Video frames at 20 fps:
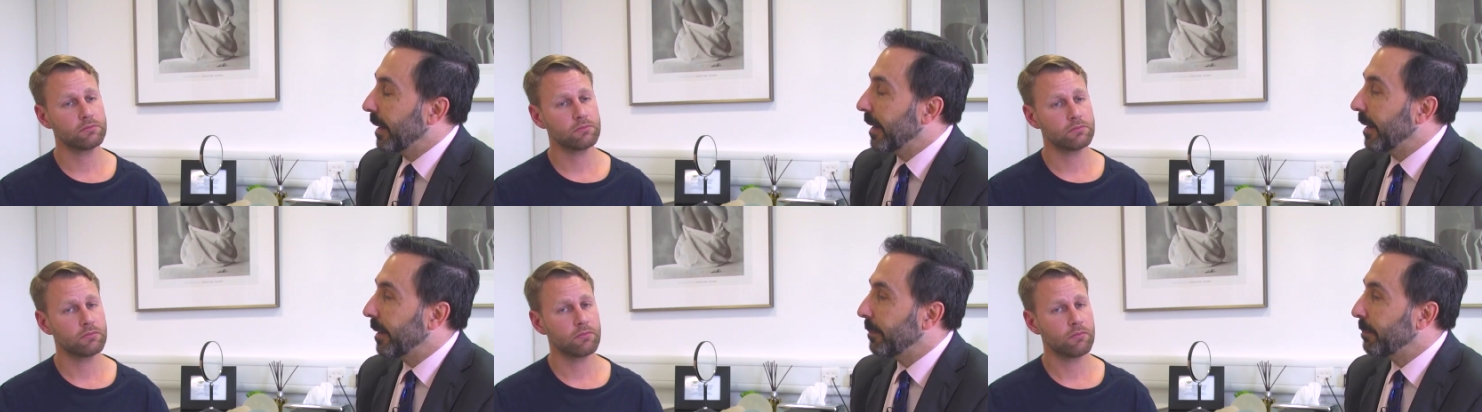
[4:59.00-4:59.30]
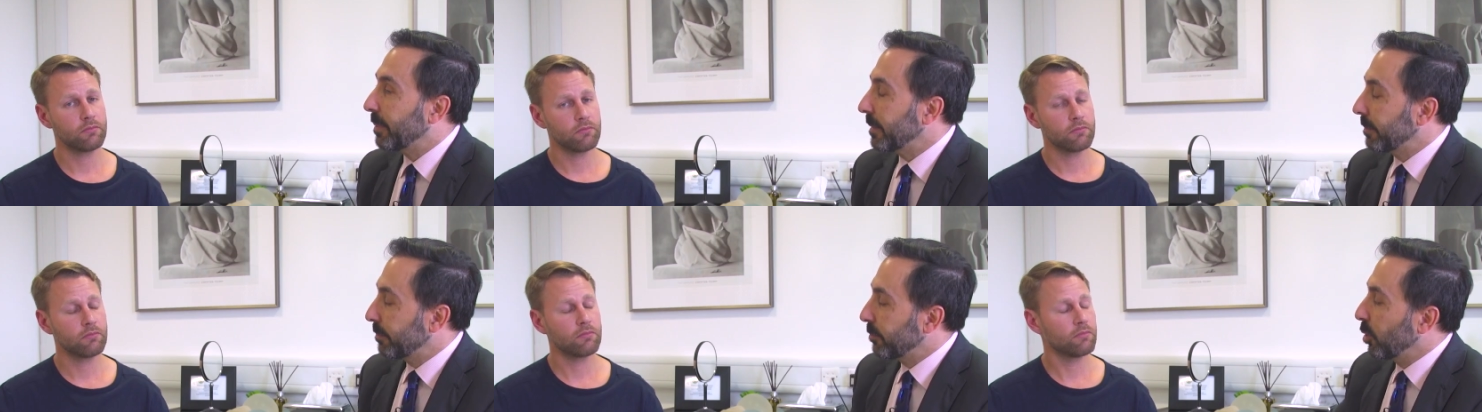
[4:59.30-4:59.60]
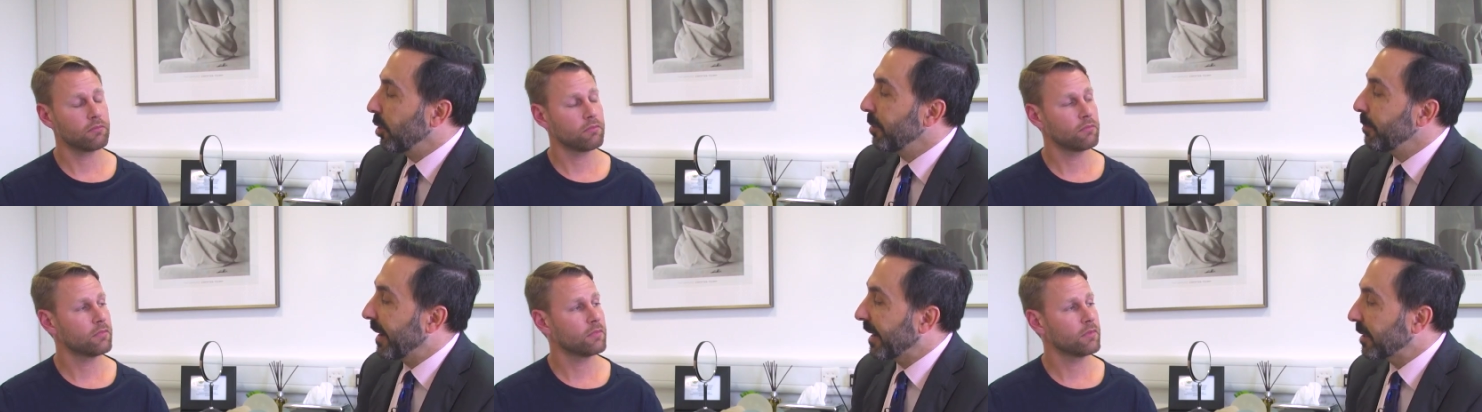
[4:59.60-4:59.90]
Speaker 1: Uh,
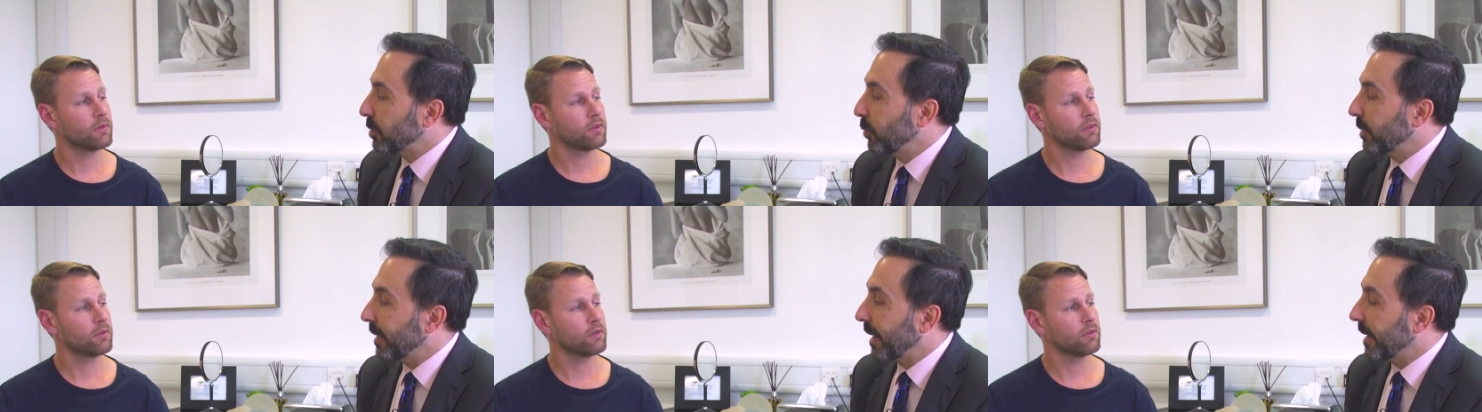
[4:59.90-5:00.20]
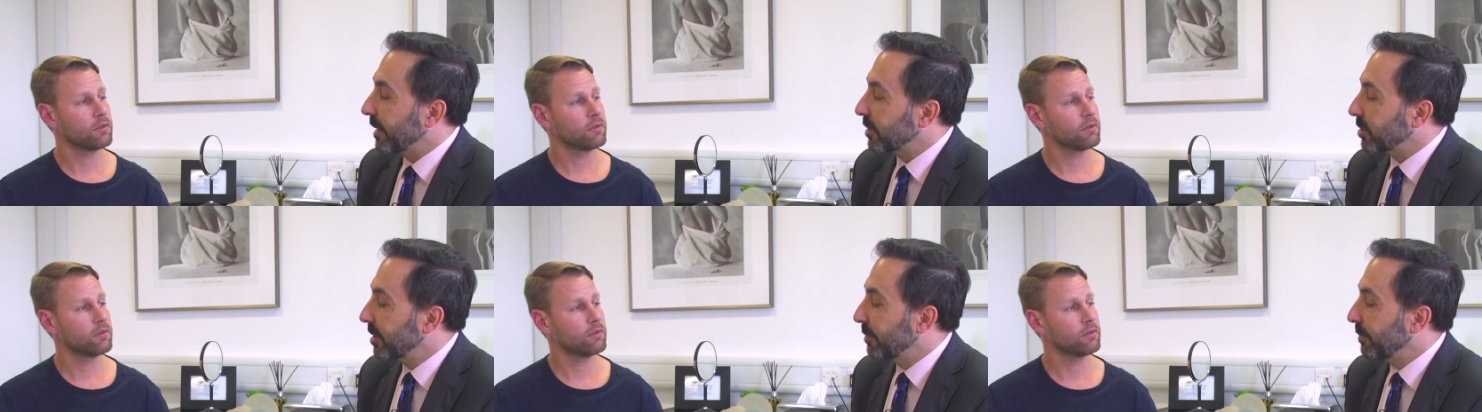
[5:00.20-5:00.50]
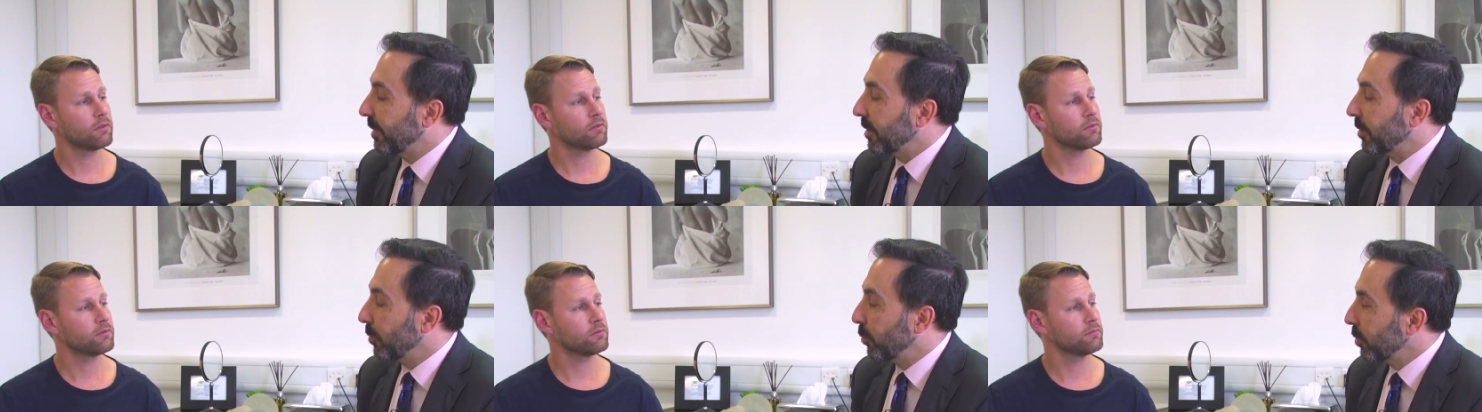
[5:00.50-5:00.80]
but going back to what I
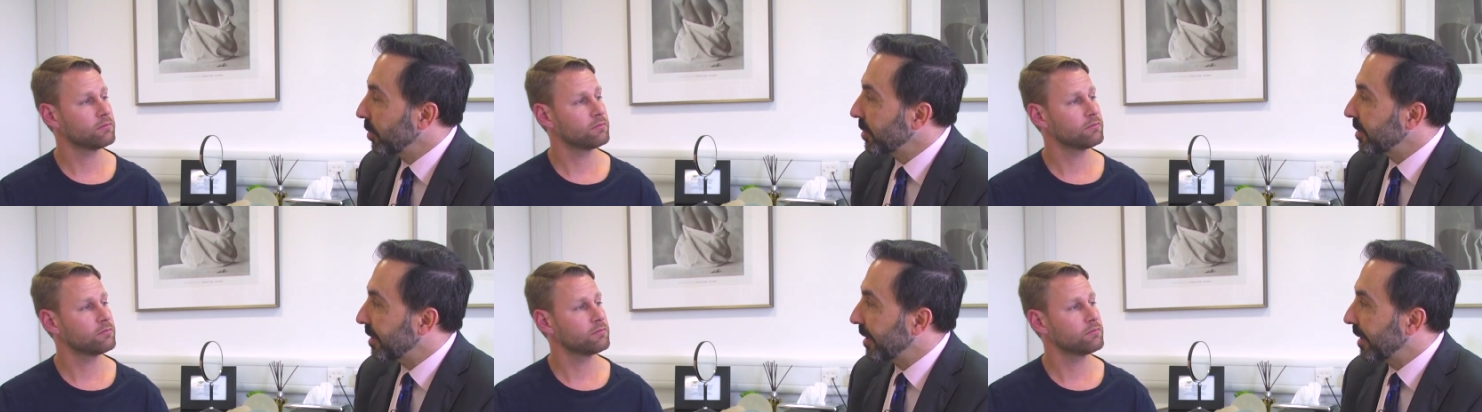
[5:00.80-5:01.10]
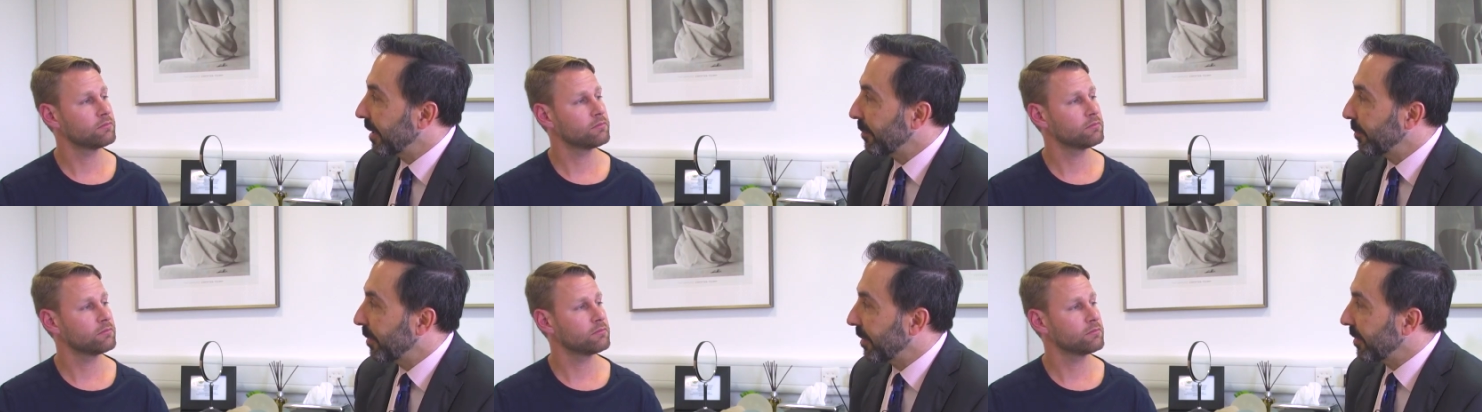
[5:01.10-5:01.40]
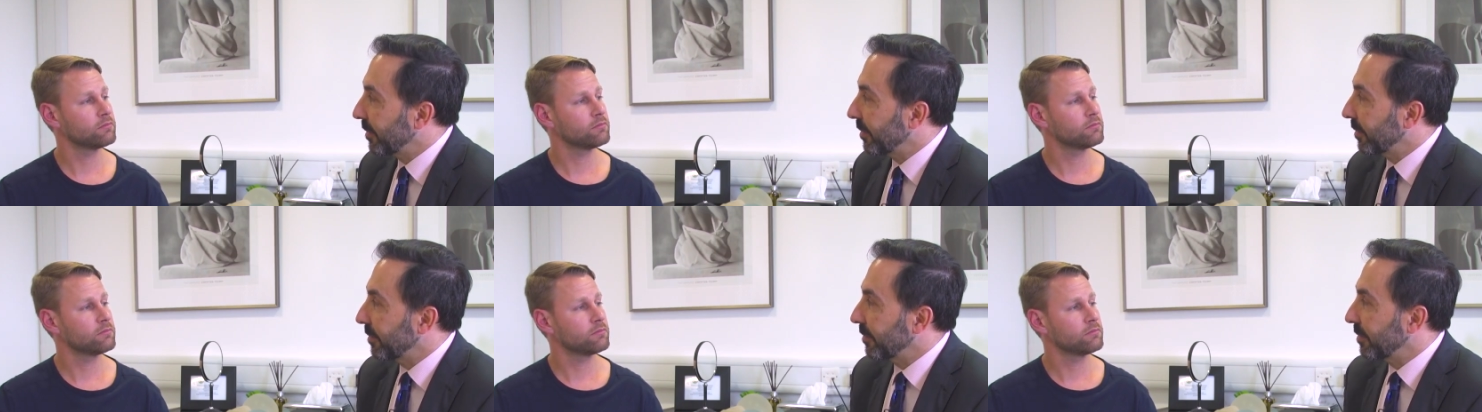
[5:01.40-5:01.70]
asked you about the worst thing
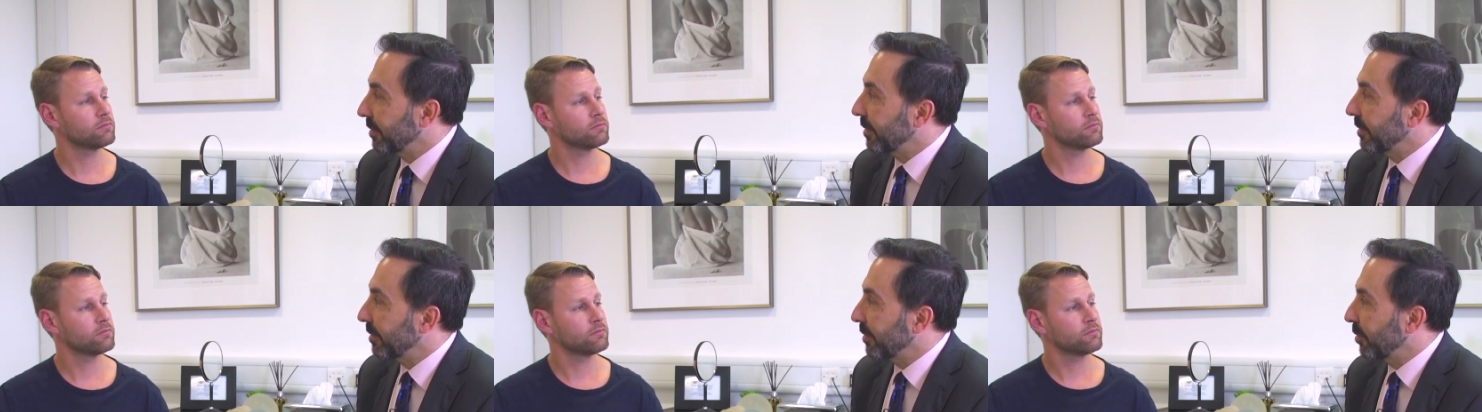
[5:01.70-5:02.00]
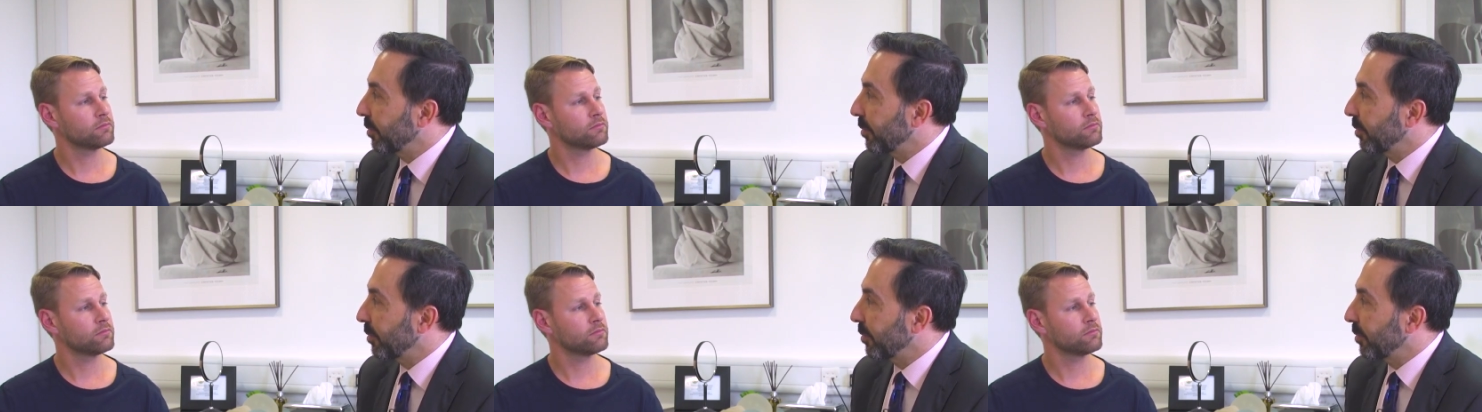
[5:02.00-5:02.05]
about the